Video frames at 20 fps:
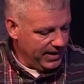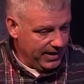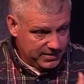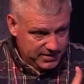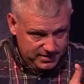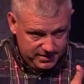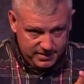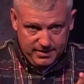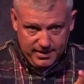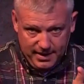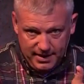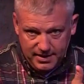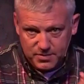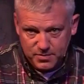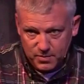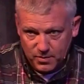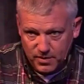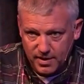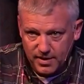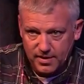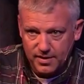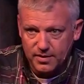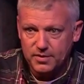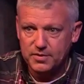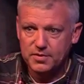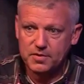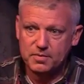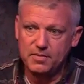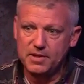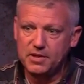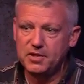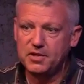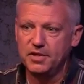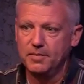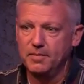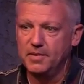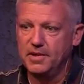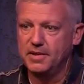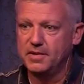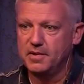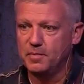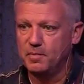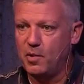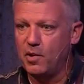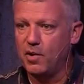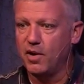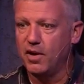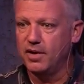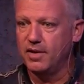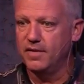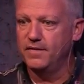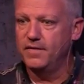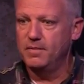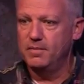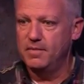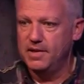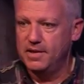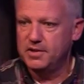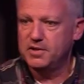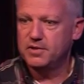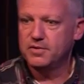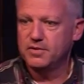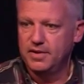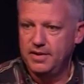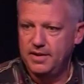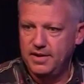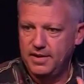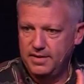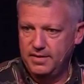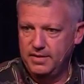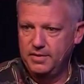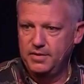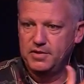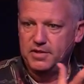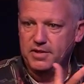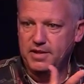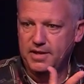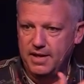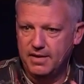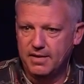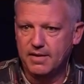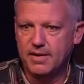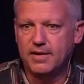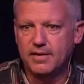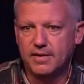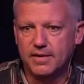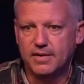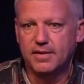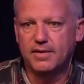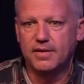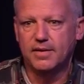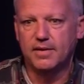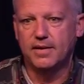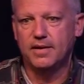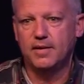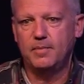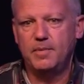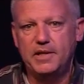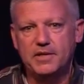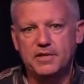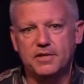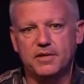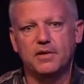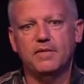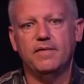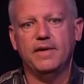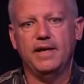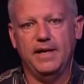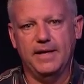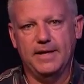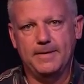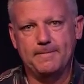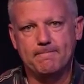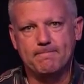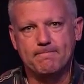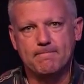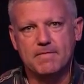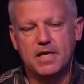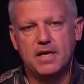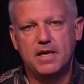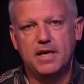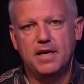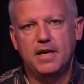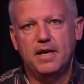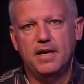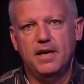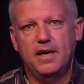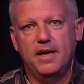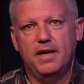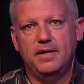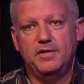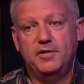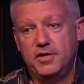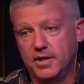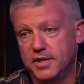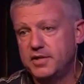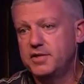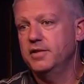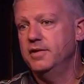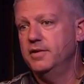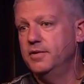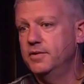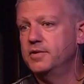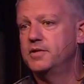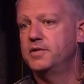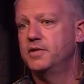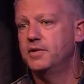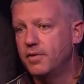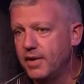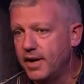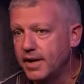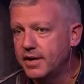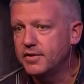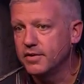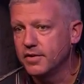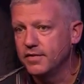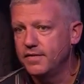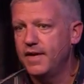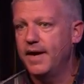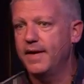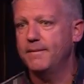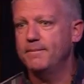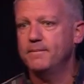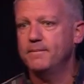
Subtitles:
he's one of those midshipmen that's a part of the ministry that Lucy and Eric are going to be serving in. And Justin, who is the director of that